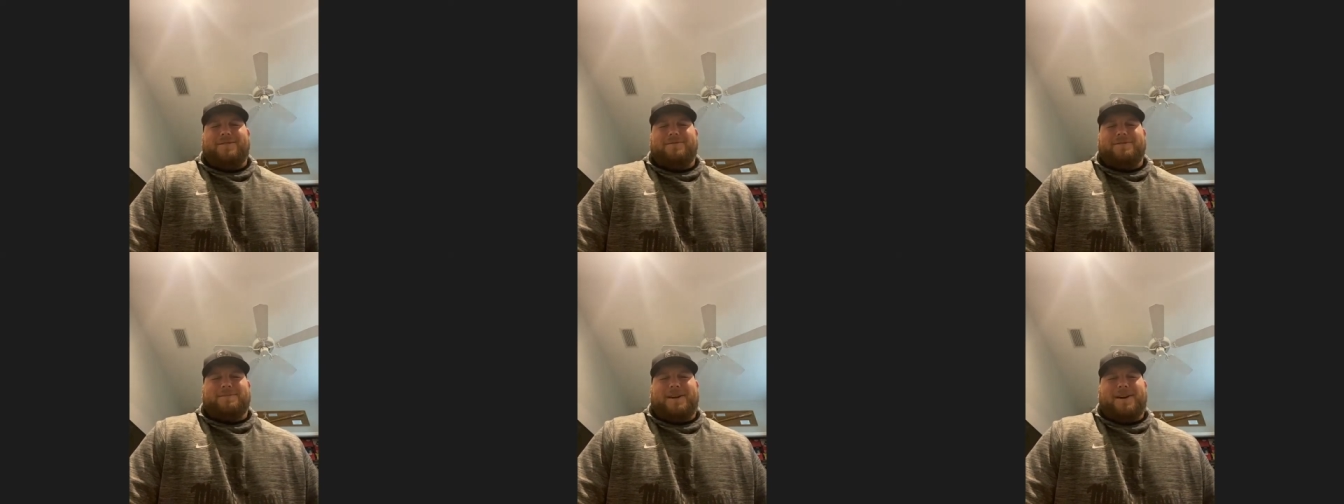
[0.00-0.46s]

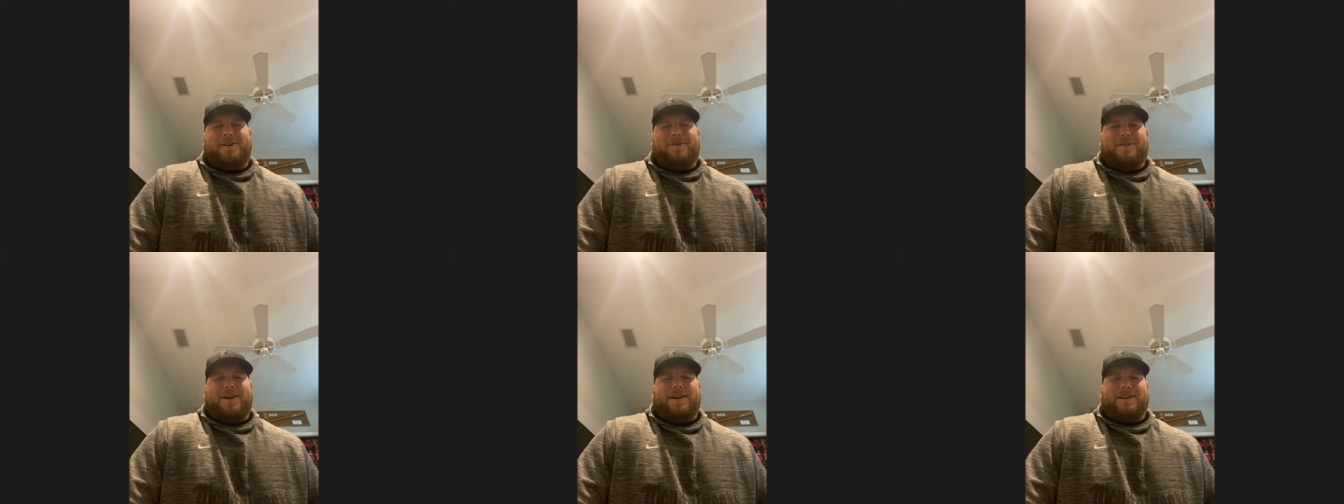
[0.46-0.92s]
He was my
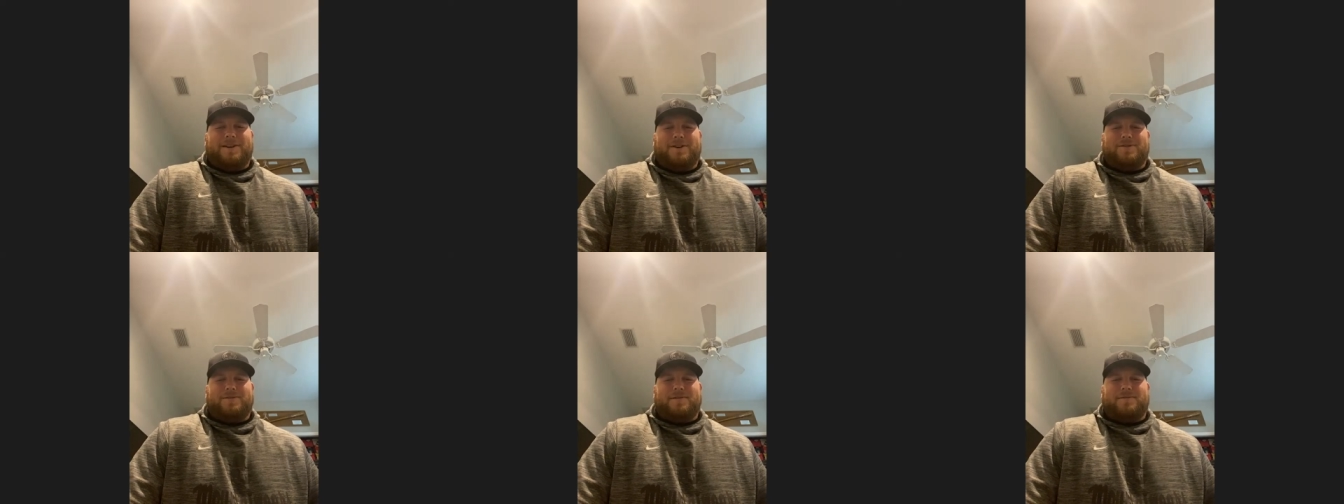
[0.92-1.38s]
O-line
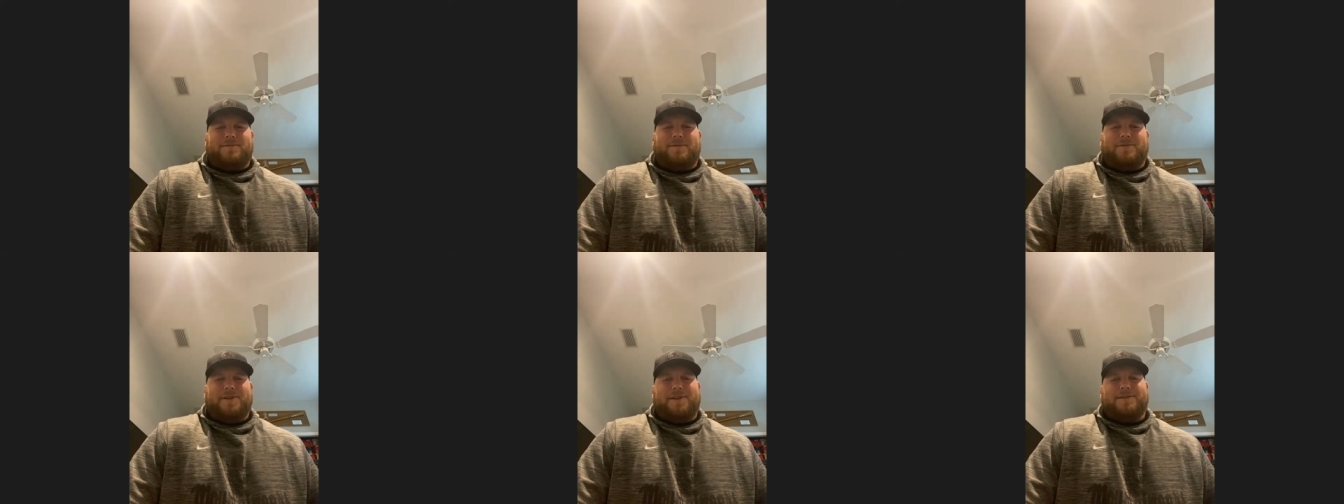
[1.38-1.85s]
coach for
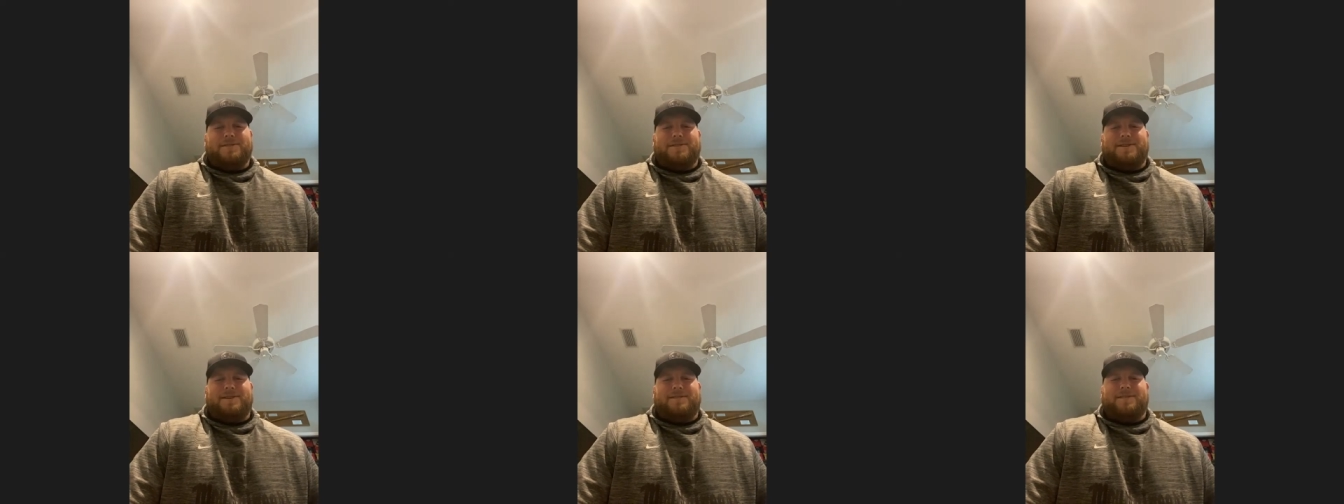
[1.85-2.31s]
4
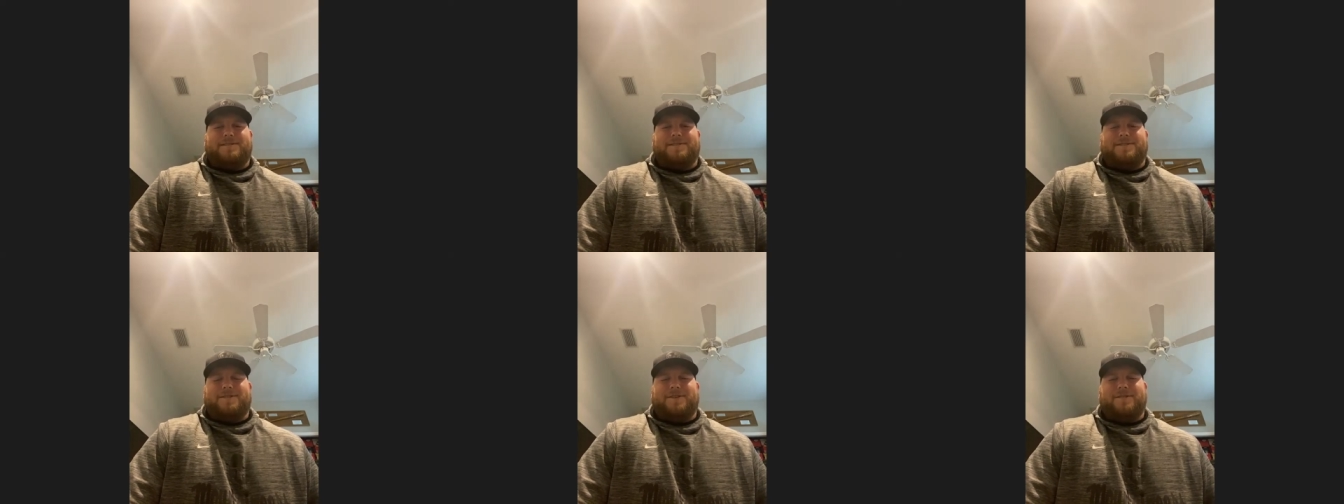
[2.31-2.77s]
years, and then
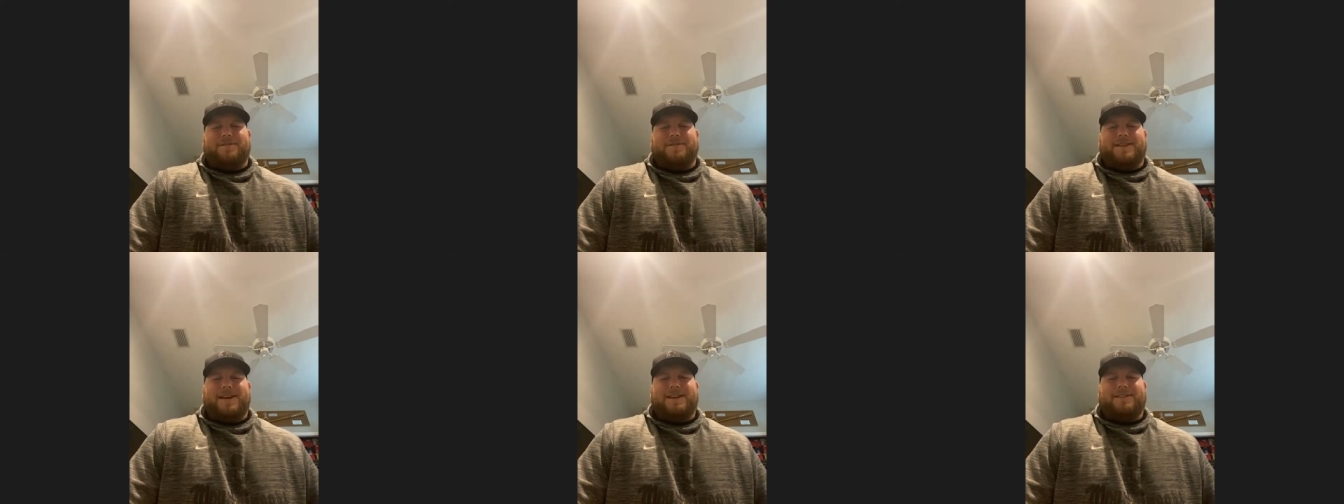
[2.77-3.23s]
took
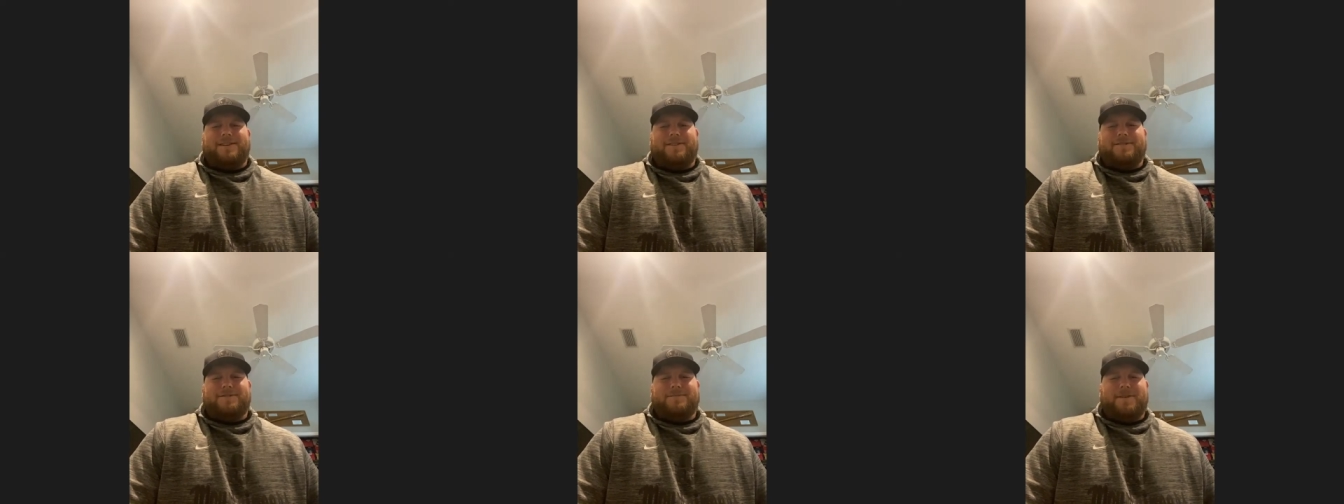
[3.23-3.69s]
over as head
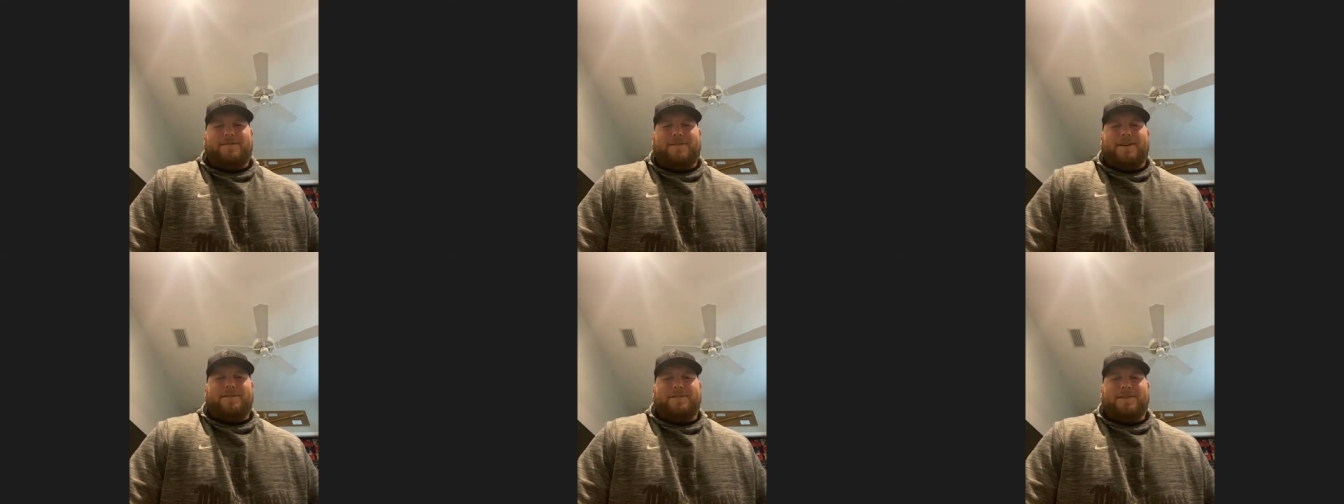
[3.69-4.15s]
coach in my
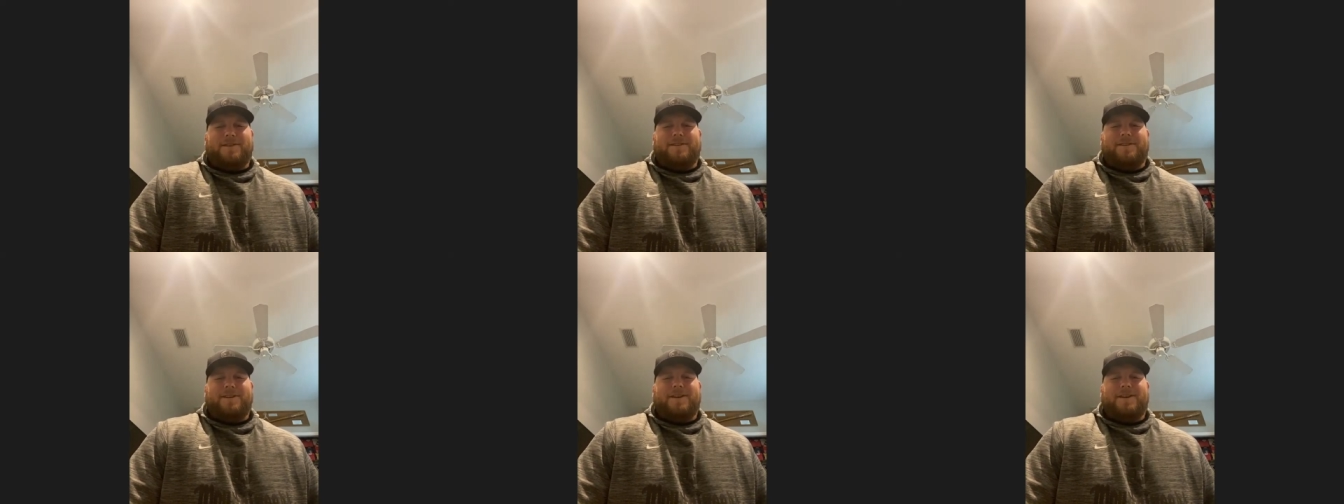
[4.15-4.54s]
final year.